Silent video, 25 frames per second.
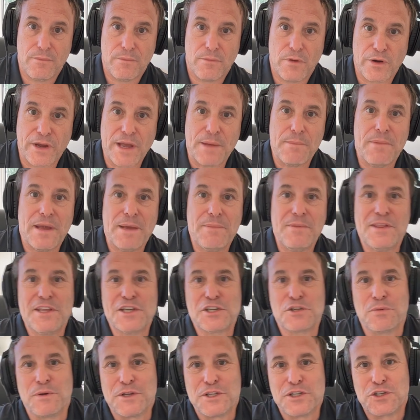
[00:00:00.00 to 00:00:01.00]
Okay, maybe
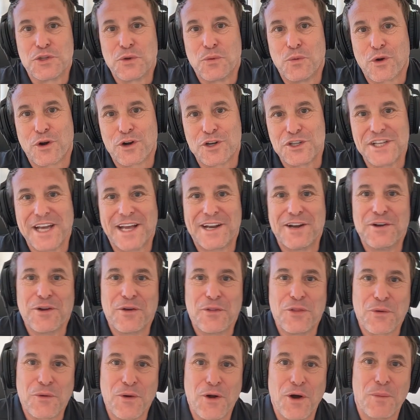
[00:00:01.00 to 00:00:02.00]
this one's the worst. I don't
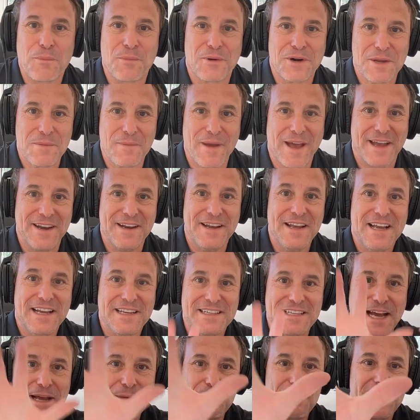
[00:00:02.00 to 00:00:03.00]
know. They're all pretty bad.
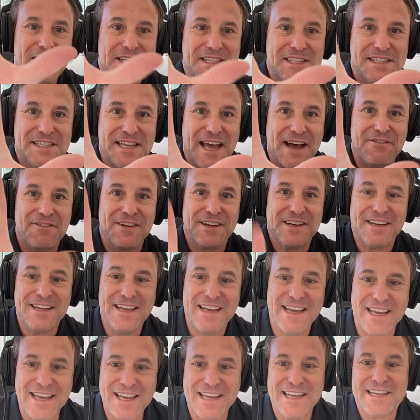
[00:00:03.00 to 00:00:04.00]
Type 7
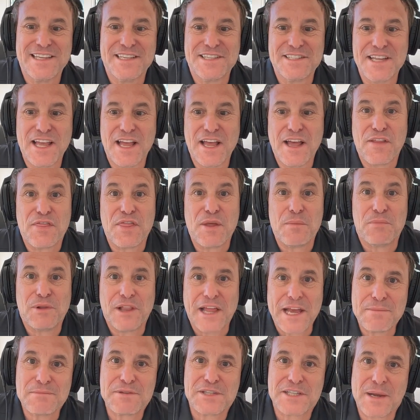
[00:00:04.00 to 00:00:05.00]
is the
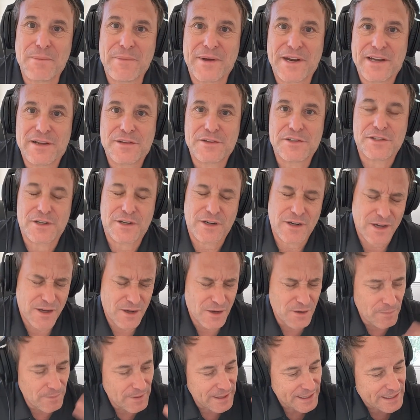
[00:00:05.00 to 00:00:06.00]
blame someone else. Or,
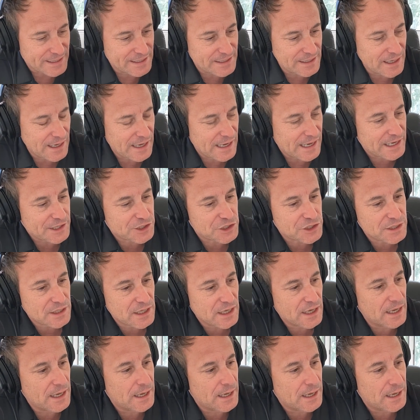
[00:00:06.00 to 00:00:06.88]
oh my gosh.